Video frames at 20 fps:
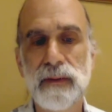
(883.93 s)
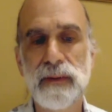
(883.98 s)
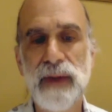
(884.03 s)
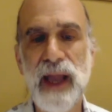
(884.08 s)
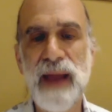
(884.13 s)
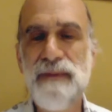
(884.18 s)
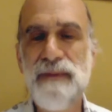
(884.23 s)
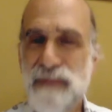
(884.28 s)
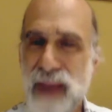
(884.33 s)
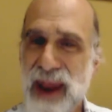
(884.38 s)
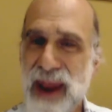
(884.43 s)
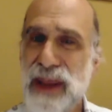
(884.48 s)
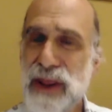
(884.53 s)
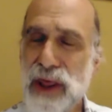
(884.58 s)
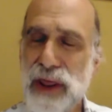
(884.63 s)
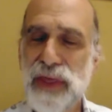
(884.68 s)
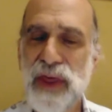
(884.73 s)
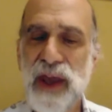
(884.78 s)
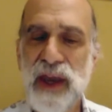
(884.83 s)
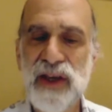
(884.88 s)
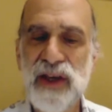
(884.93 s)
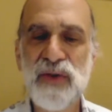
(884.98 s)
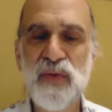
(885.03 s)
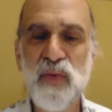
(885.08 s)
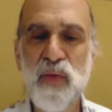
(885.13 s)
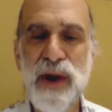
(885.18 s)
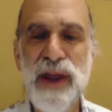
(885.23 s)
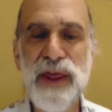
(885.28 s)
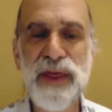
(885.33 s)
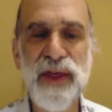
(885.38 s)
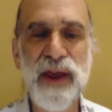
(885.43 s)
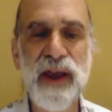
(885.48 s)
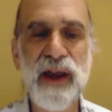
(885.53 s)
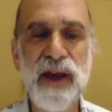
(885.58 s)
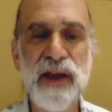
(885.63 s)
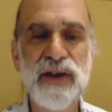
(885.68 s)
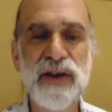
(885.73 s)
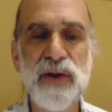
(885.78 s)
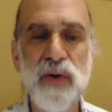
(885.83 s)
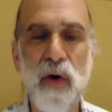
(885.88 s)
And many of the things we think
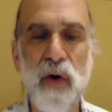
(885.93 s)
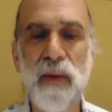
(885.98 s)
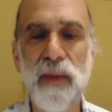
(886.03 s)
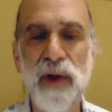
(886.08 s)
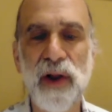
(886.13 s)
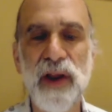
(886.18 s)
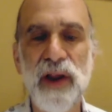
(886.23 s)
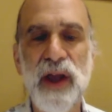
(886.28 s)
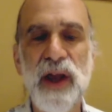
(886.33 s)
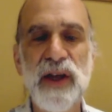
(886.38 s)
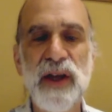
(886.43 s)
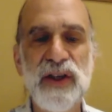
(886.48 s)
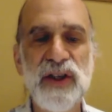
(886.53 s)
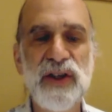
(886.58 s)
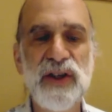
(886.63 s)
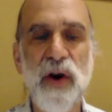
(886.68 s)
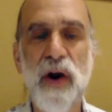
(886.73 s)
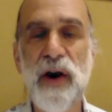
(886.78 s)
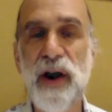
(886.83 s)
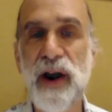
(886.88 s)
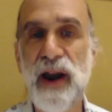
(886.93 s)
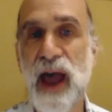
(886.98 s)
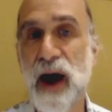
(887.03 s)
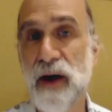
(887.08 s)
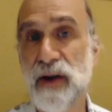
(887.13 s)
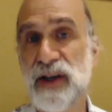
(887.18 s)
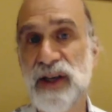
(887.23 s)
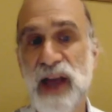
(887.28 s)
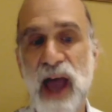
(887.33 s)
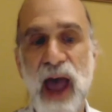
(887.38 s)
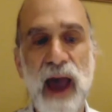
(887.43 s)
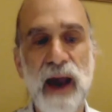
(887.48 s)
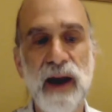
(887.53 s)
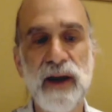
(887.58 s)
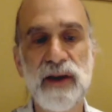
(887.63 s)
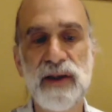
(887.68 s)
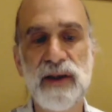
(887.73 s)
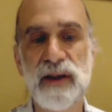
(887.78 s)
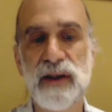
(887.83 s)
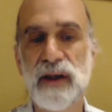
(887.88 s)
is normal started out as
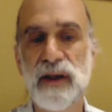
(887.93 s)
hacks.